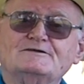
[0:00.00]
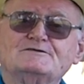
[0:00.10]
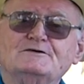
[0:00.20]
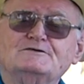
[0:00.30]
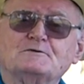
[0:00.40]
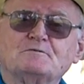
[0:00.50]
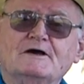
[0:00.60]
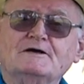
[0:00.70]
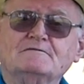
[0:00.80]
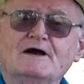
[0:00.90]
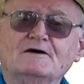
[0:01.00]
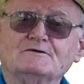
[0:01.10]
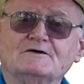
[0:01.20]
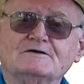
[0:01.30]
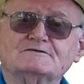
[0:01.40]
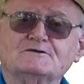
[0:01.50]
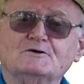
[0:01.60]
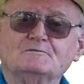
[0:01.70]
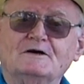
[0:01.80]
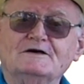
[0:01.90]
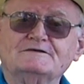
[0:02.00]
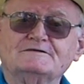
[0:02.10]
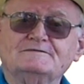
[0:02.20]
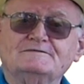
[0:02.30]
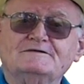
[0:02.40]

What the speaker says: should you play around on the school bus?